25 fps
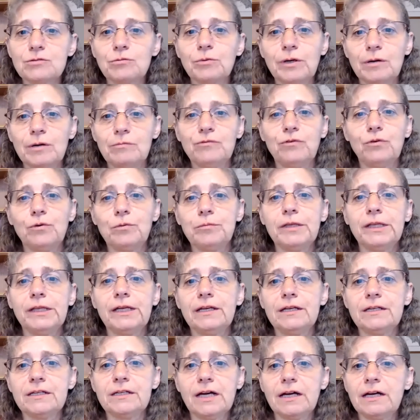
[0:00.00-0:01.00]
When I'm
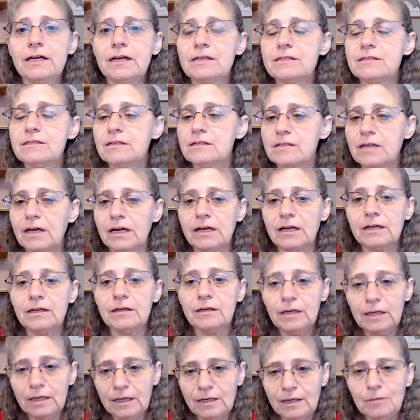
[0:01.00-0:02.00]
formulating diets, is I
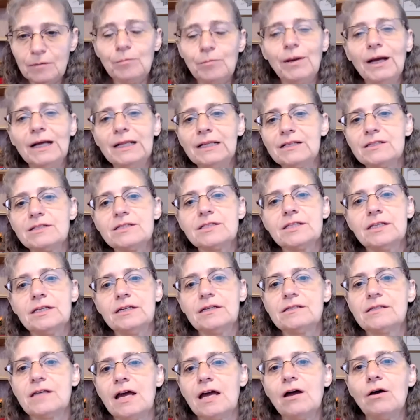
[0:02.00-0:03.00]
balance
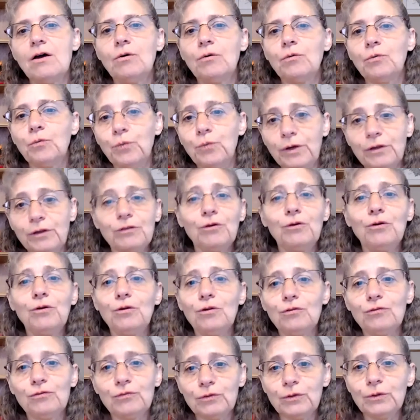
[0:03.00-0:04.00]
things out with
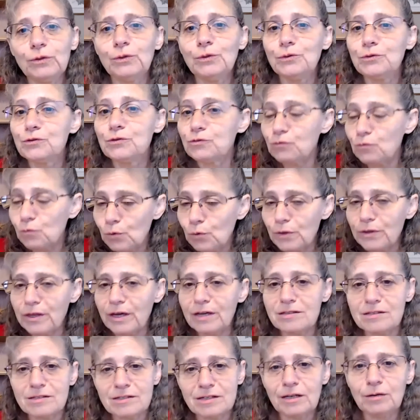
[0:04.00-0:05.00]
whole foods for
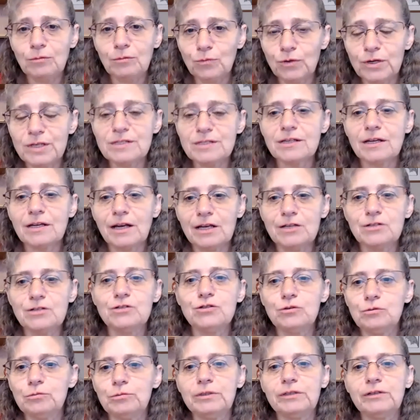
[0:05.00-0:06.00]
that same reason. I
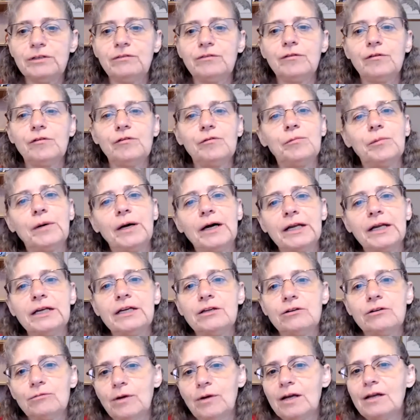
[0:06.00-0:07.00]
do believe that the body
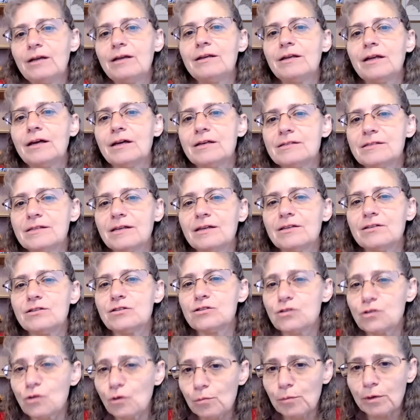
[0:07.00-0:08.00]
can recognize that
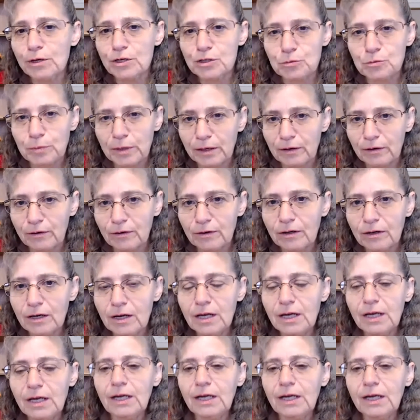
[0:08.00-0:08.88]
so much better.